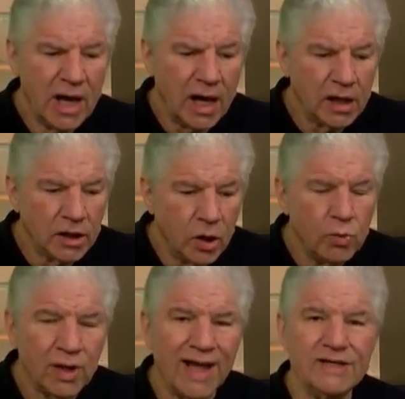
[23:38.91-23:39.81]
A
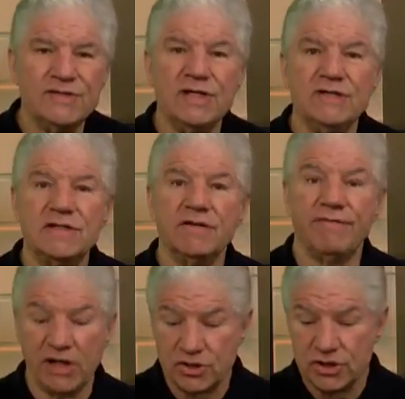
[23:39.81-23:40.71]
localized yeast
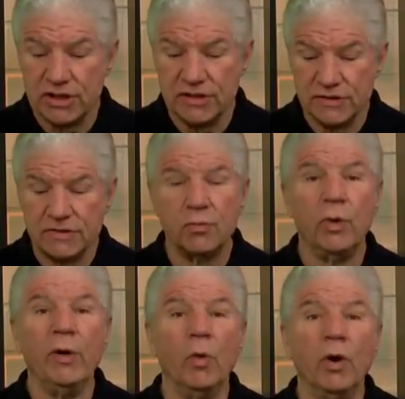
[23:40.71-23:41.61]
infection is
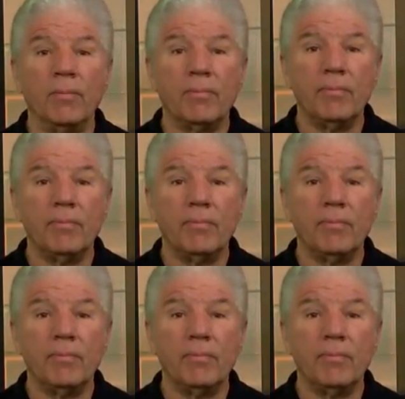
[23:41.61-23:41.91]
ringworm,